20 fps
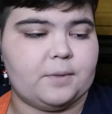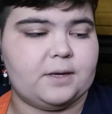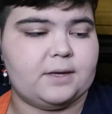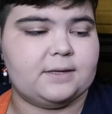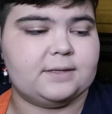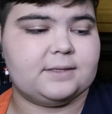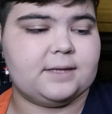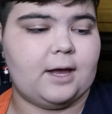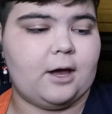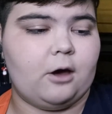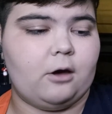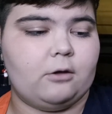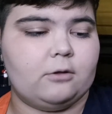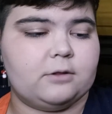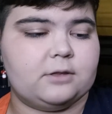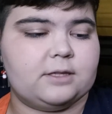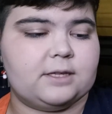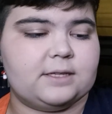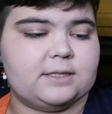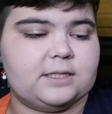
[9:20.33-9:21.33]
His health
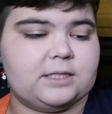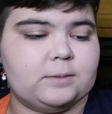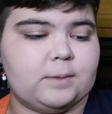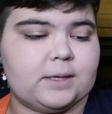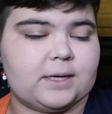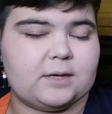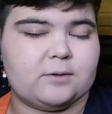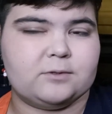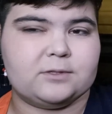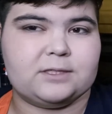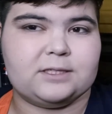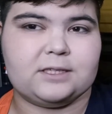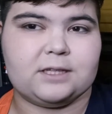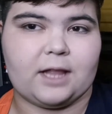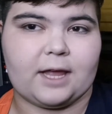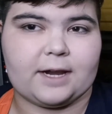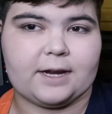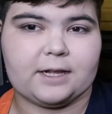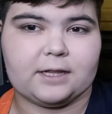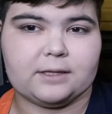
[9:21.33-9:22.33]
did seem like it was
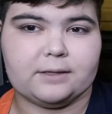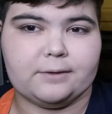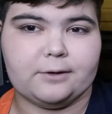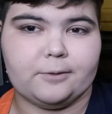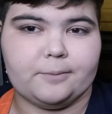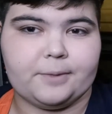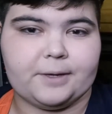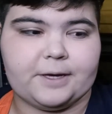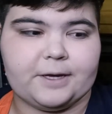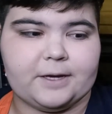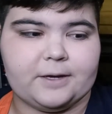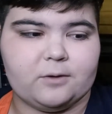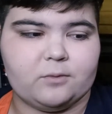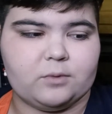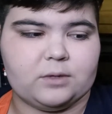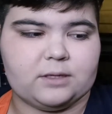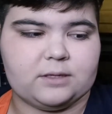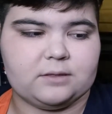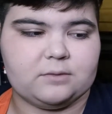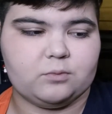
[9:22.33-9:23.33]
declining a little bit.
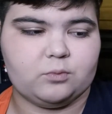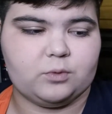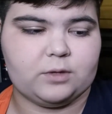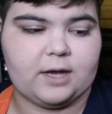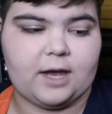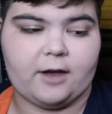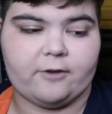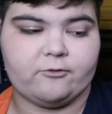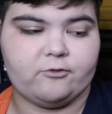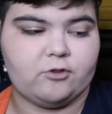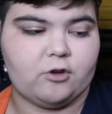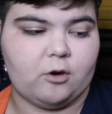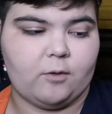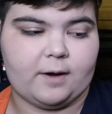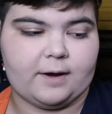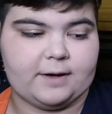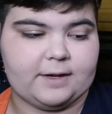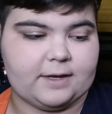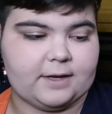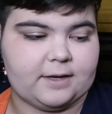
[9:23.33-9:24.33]
We have no
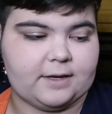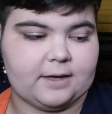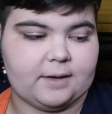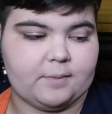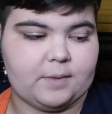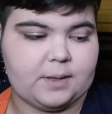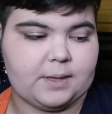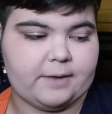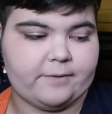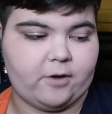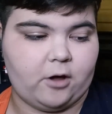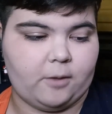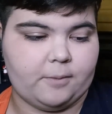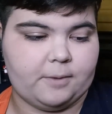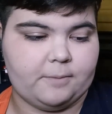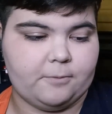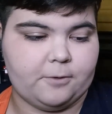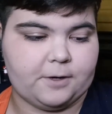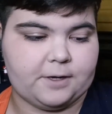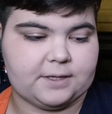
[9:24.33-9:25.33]
idea. I mean, they've all
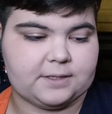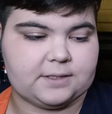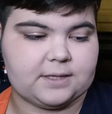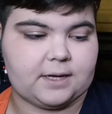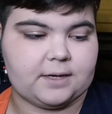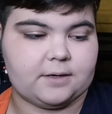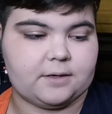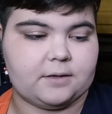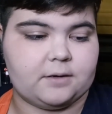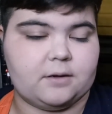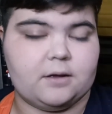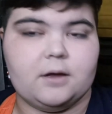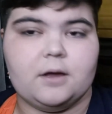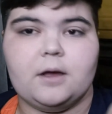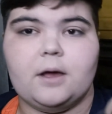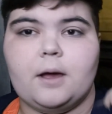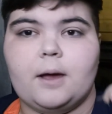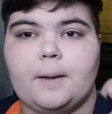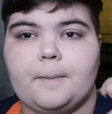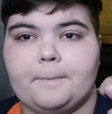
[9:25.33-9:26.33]
been pretty sudden,
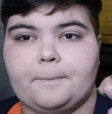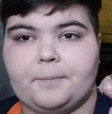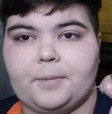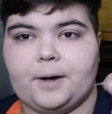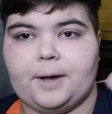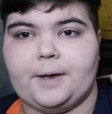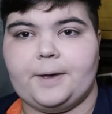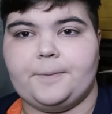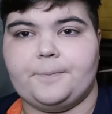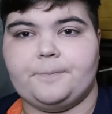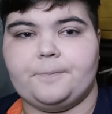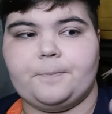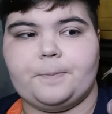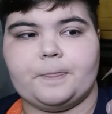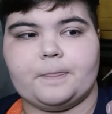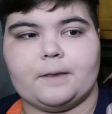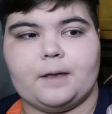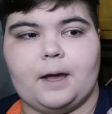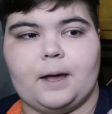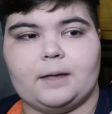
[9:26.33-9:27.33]
but
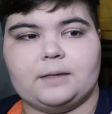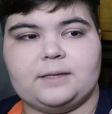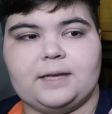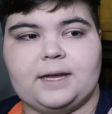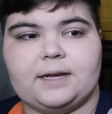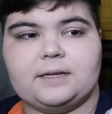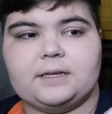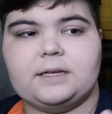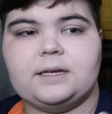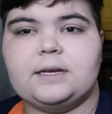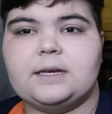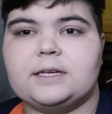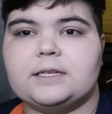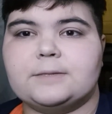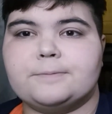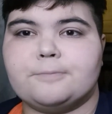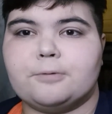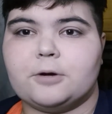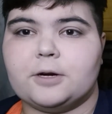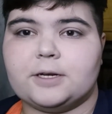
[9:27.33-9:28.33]
Dandy is
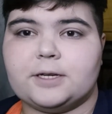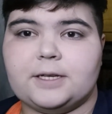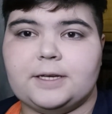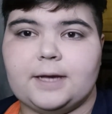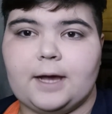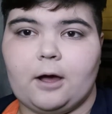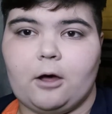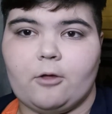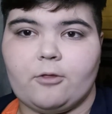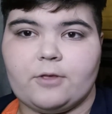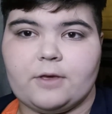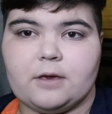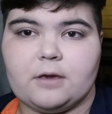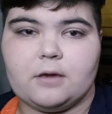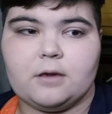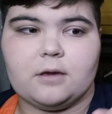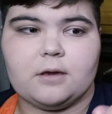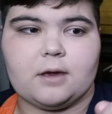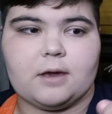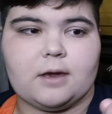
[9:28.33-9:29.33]
pretty
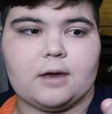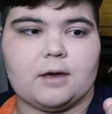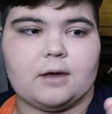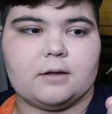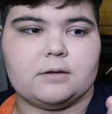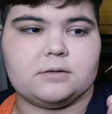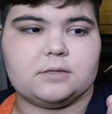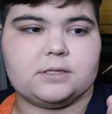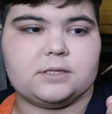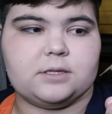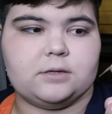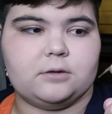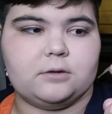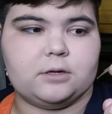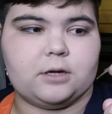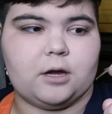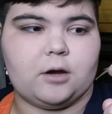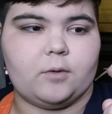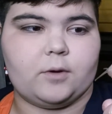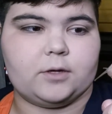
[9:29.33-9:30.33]
healthy and still
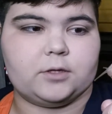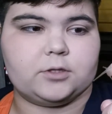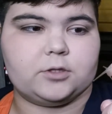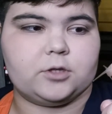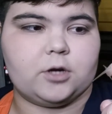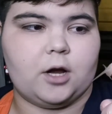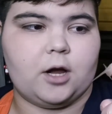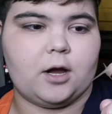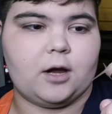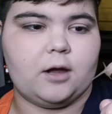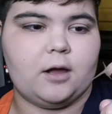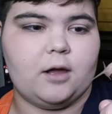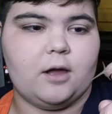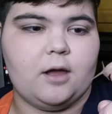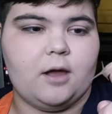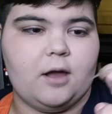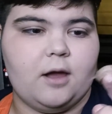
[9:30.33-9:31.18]
going strong.